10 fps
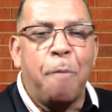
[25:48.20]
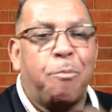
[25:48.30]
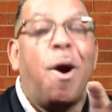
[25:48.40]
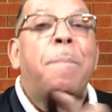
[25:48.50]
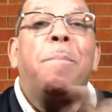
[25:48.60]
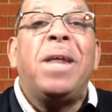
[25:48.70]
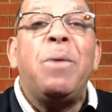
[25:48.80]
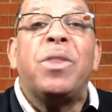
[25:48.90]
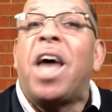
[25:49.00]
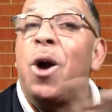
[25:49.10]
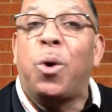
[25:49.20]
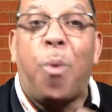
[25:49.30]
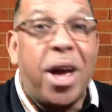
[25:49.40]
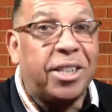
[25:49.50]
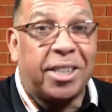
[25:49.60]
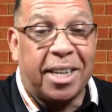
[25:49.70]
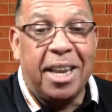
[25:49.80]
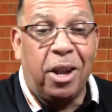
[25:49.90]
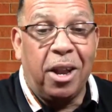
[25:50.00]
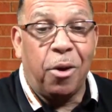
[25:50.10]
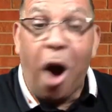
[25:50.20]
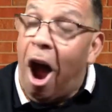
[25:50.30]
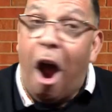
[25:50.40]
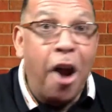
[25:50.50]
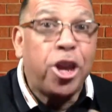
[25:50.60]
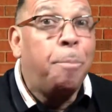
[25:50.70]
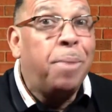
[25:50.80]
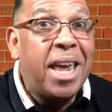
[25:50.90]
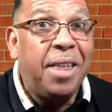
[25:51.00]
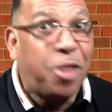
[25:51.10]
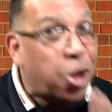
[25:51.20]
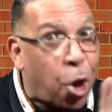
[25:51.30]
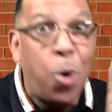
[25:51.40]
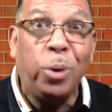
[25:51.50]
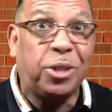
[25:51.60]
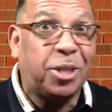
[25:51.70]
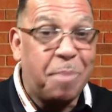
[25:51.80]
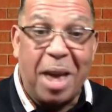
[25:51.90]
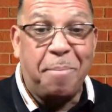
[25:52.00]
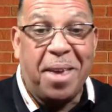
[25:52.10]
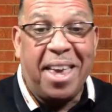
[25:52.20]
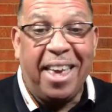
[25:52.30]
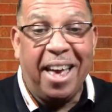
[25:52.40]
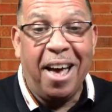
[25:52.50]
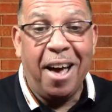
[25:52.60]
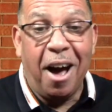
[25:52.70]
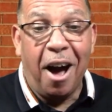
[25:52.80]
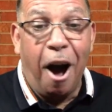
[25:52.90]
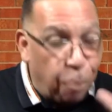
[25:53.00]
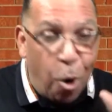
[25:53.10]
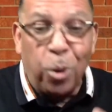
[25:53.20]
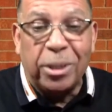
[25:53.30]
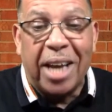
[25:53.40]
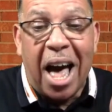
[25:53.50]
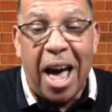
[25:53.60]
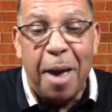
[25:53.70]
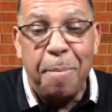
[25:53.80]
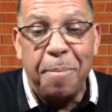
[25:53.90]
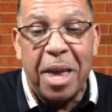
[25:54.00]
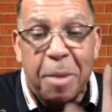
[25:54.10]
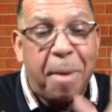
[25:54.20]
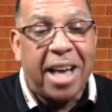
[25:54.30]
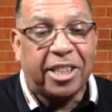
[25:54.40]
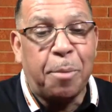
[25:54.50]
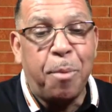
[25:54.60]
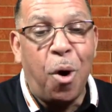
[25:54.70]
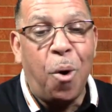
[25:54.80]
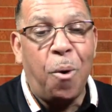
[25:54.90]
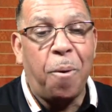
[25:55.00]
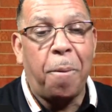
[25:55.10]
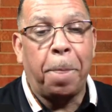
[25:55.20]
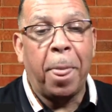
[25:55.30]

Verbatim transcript: Probably without question, or arguably the GOAT, maybe, of all time in basketball.